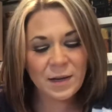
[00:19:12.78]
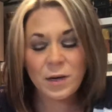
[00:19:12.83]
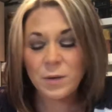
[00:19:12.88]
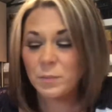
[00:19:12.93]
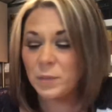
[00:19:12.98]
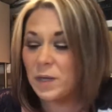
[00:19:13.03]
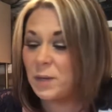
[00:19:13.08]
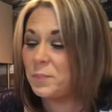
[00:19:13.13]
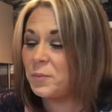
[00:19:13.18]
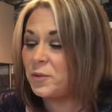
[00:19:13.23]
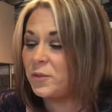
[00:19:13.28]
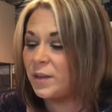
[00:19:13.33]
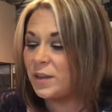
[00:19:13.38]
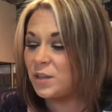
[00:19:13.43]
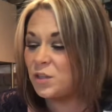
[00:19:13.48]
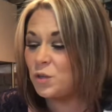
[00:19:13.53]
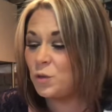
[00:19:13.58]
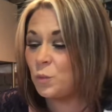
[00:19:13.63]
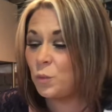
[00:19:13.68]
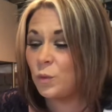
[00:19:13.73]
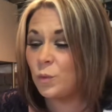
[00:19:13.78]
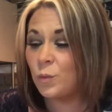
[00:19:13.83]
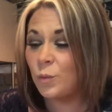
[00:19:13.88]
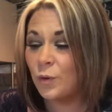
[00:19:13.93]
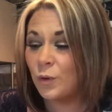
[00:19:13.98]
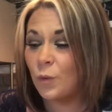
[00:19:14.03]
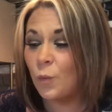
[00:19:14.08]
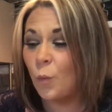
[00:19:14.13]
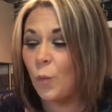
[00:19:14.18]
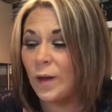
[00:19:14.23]
people that you will
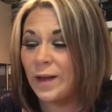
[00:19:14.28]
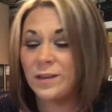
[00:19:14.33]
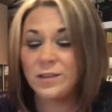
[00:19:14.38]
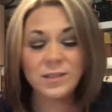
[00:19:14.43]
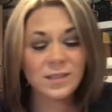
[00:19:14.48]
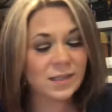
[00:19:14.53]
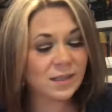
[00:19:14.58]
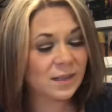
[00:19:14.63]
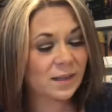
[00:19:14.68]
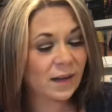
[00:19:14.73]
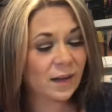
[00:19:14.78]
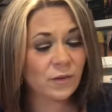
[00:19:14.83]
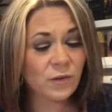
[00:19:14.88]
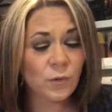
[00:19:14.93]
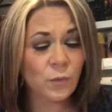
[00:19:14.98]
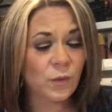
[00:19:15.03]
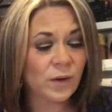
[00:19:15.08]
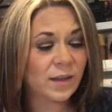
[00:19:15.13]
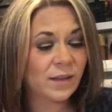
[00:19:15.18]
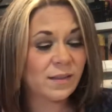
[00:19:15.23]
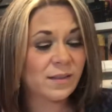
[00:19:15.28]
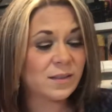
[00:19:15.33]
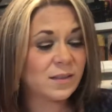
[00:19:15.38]
work well together with.